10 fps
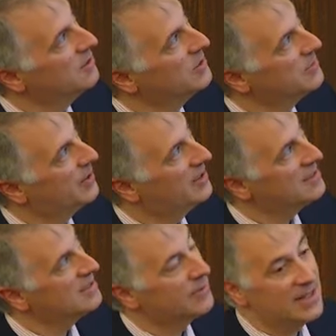
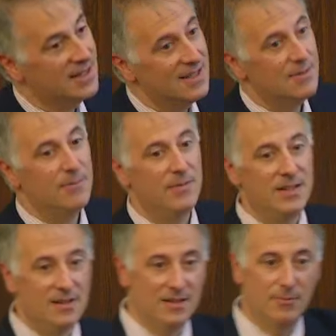responses, but he didn't
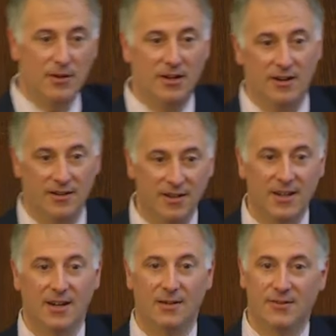meet the bar
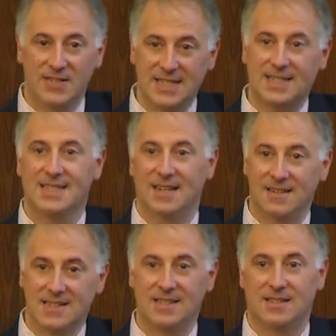of six out
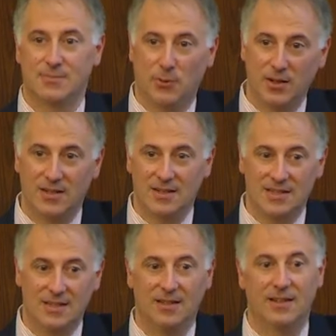of six, point to the
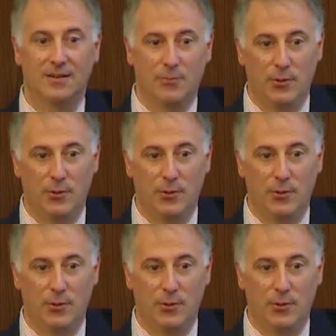ceiling,